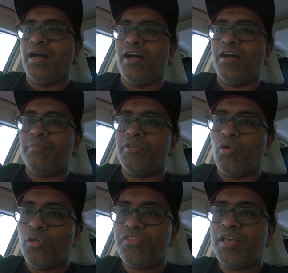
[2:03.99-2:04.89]
The
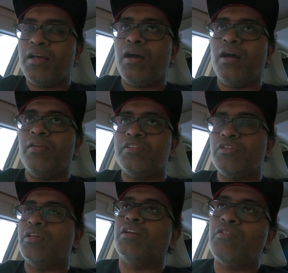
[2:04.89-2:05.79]
whole thing
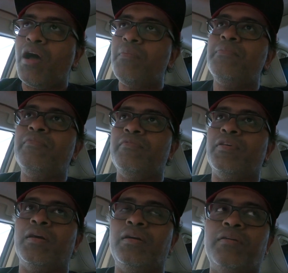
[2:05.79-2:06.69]
so the Grom
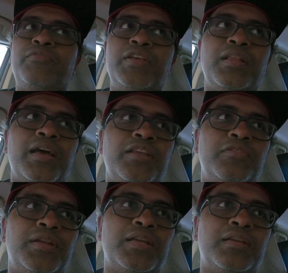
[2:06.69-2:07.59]
VLine
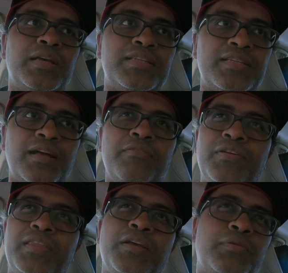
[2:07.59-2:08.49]
unit itself,
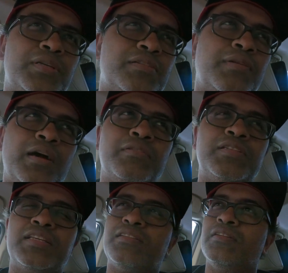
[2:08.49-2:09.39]
I think, was around
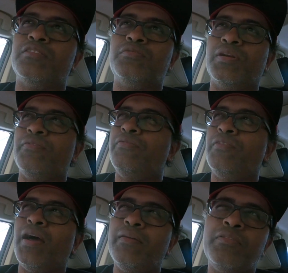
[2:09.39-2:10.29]

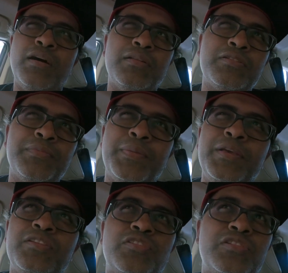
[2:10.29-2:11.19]
$625,
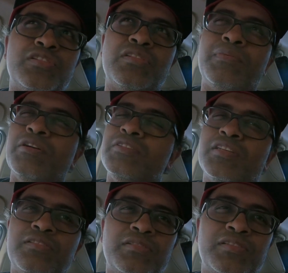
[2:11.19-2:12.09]
maybe just around
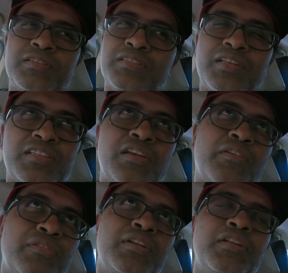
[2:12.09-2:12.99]

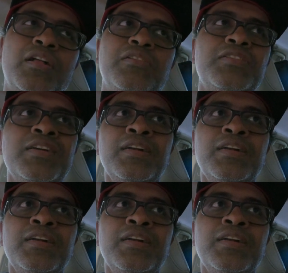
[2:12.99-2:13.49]
$630.